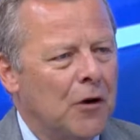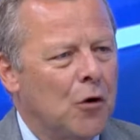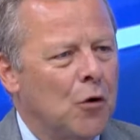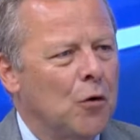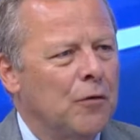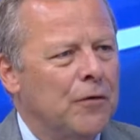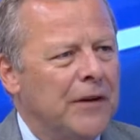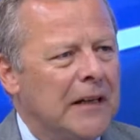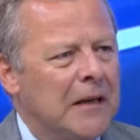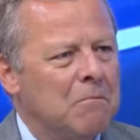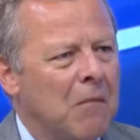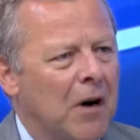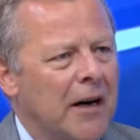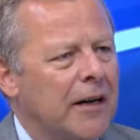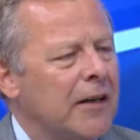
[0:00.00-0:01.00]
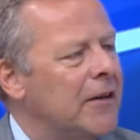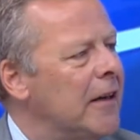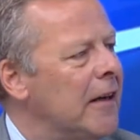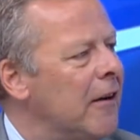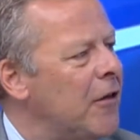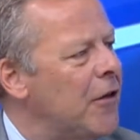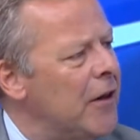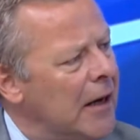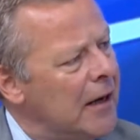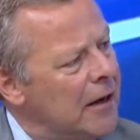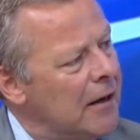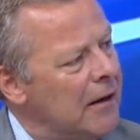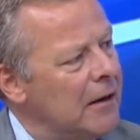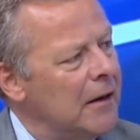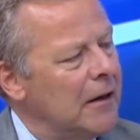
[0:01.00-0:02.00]
goofy marketing
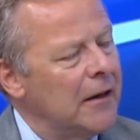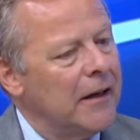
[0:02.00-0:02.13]
thing